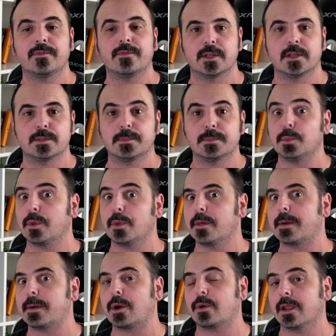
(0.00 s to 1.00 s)
between the
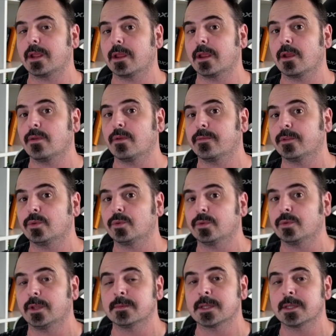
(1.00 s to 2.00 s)
power ranking of the two
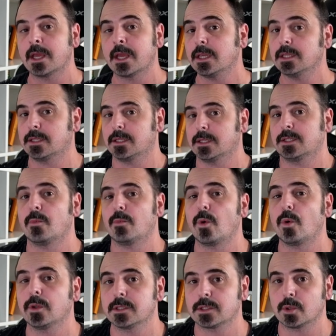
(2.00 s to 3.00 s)
teams is the
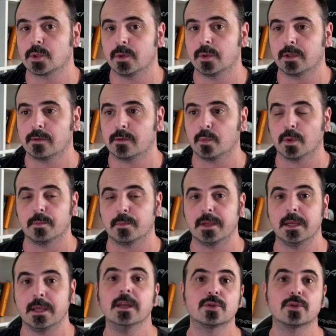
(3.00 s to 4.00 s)
smallest, so it will be
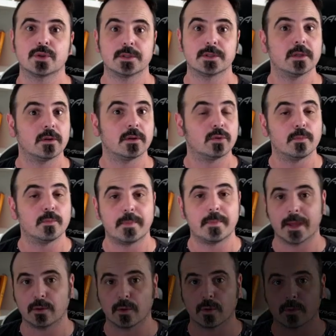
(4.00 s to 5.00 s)
interesting to
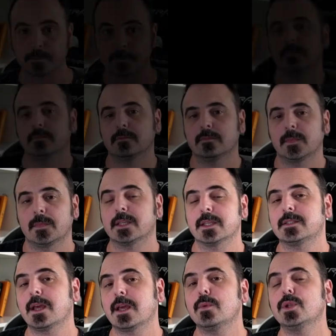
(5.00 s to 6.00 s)
bet on. As
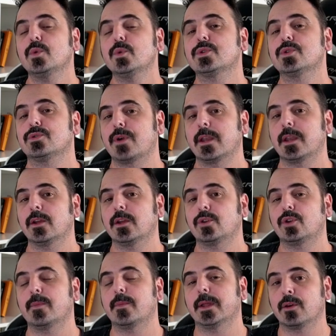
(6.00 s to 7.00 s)
someone who is running
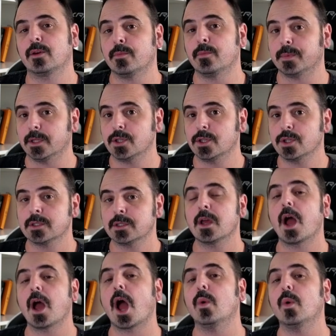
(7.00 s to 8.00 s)
TOTO-BET competitions,
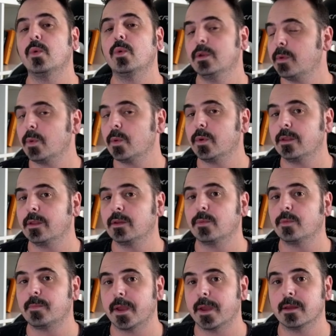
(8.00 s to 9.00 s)
I would be willing to
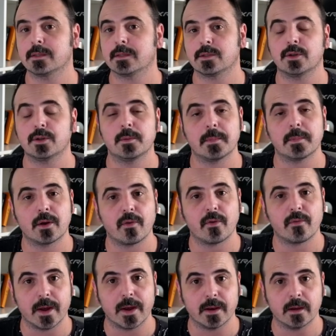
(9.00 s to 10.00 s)
pay a certain amount of
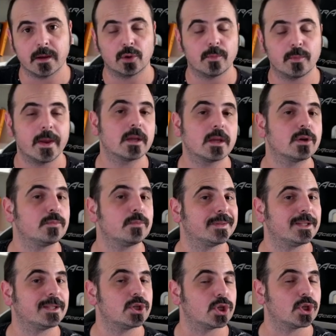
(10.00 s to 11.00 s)
money to make a
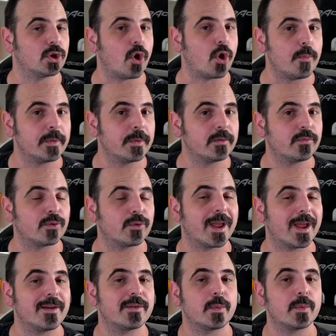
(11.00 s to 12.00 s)
competition open for
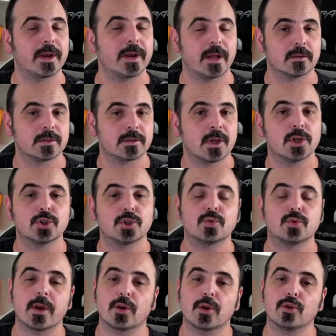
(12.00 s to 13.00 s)
everyone else, so
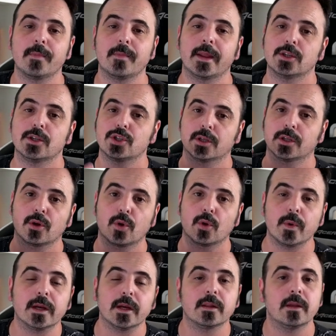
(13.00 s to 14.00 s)
I could manage it
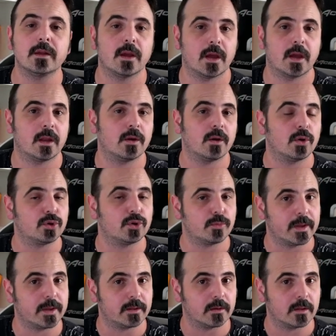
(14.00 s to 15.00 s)
quickly and
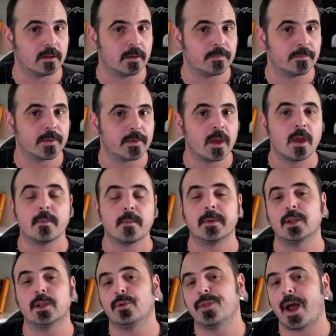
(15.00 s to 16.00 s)
automatically. But
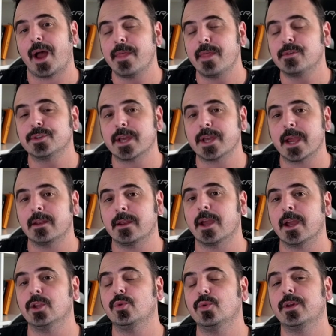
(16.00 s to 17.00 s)
on the other side, I
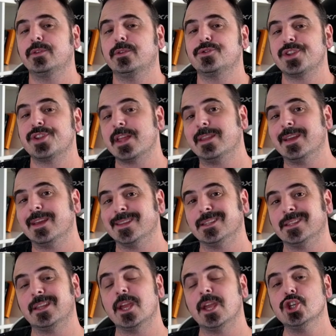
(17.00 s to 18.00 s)
do understand the
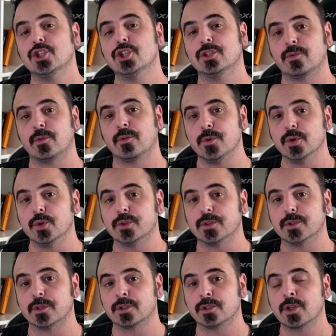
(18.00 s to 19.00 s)
hesitations from
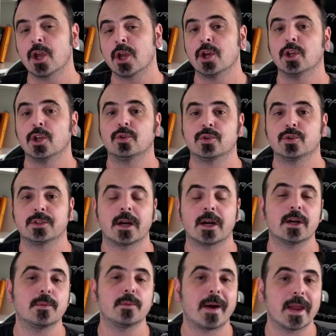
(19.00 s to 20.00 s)
users to
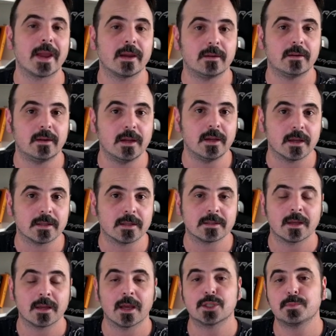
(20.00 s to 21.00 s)
start buying tickets,
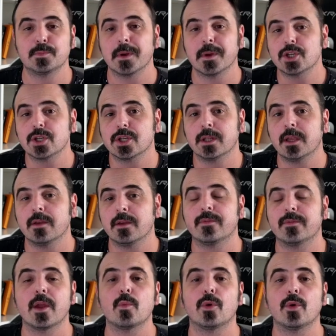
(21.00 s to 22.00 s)
especially if they
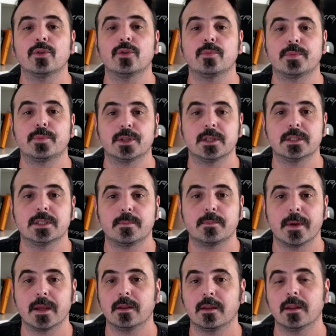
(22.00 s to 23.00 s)
want to
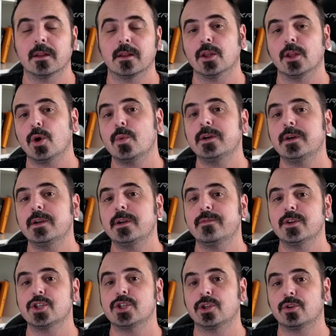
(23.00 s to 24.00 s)
participate in a lower
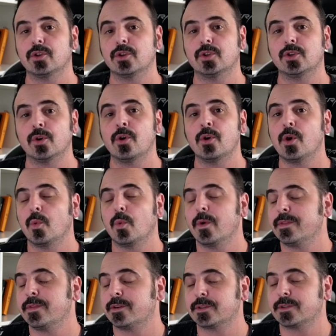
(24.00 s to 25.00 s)
division TOTO when
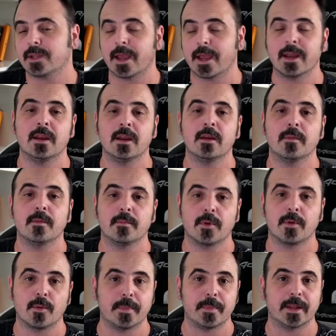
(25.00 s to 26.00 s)
there's any
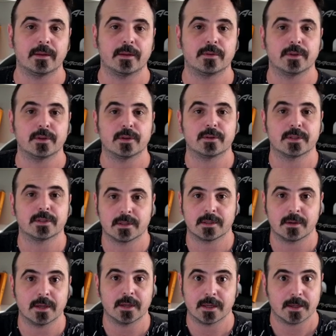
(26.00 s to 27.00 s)
competitors
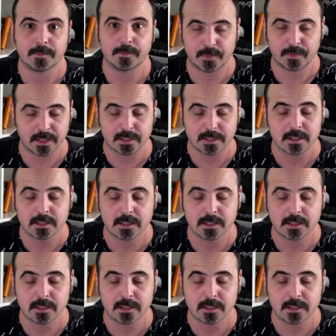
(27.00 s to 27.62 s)
exist.